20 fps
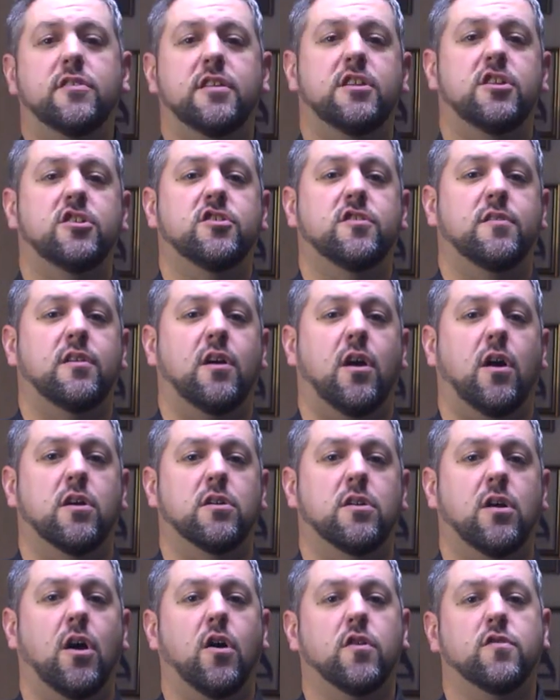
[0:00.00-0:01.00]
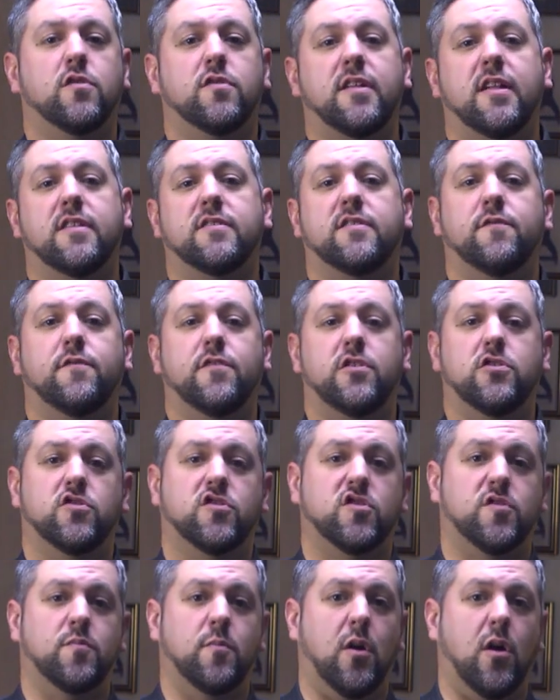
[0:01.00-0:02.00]
lineage of the art also tends to feature
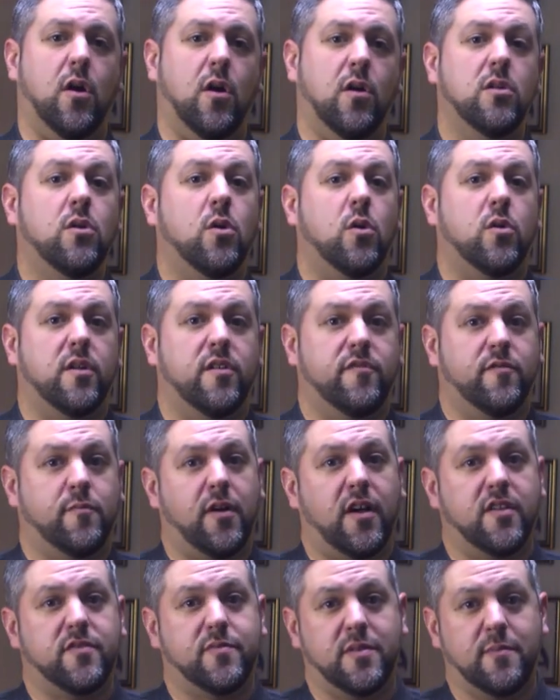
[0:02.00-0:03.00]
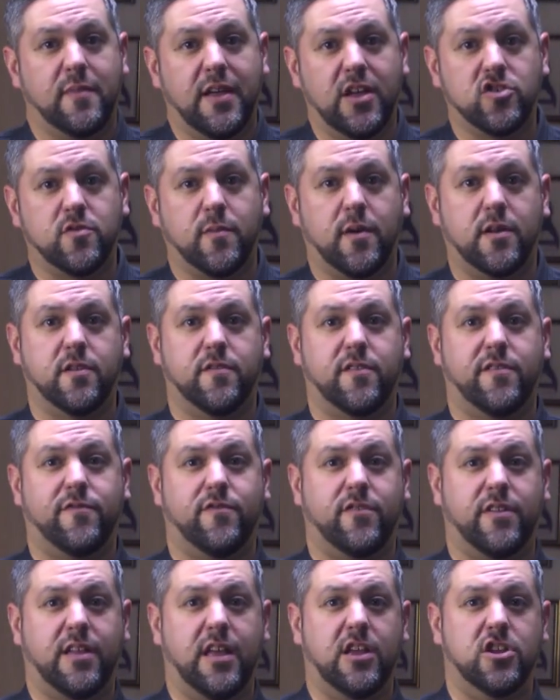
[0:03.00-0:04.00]
small or even possibly major
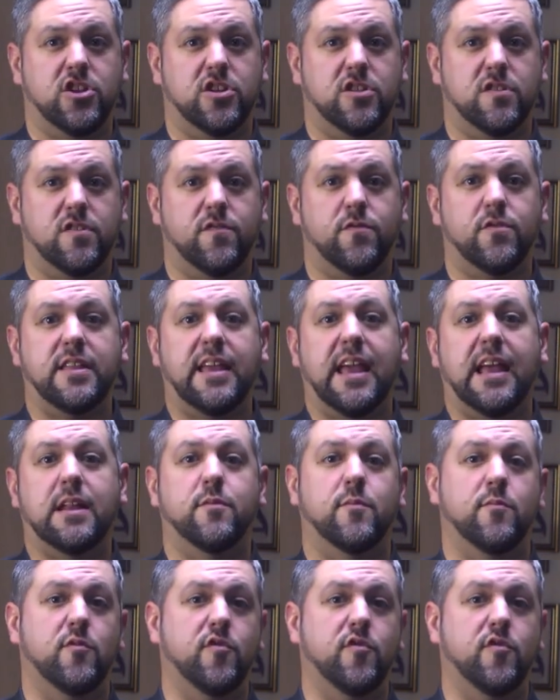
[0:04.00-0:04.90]
modifications for the animal